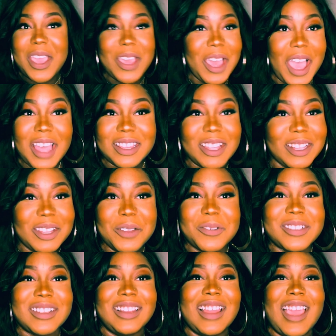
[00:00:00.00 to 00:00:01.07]
I thought that
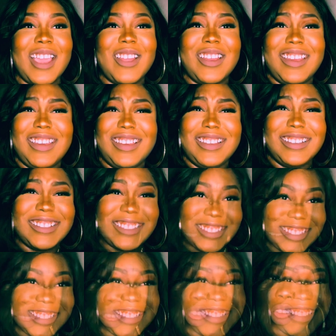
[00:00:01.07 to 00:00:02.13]
was hilarious.
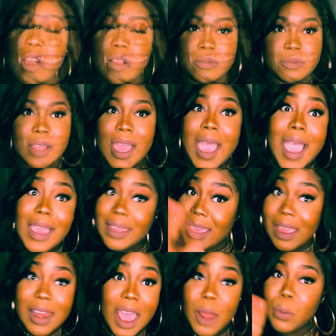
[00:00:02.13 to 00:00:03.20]
I
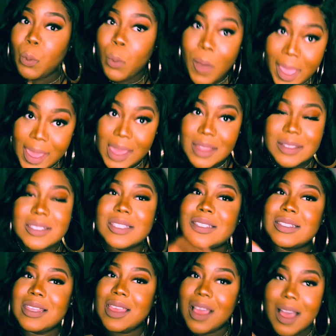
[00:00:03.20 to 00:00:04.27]
cannot wait to
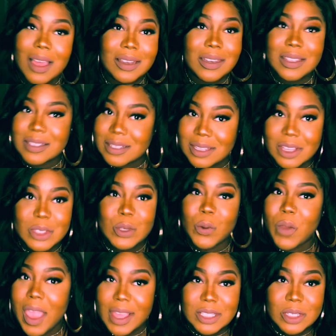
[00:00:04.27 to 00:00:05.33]
see Aunt Liz's
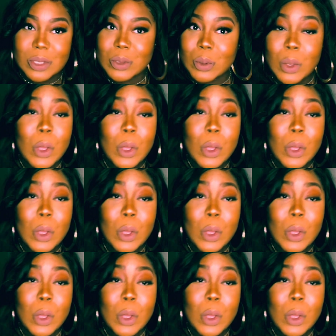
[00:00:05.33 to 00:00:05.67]
interaction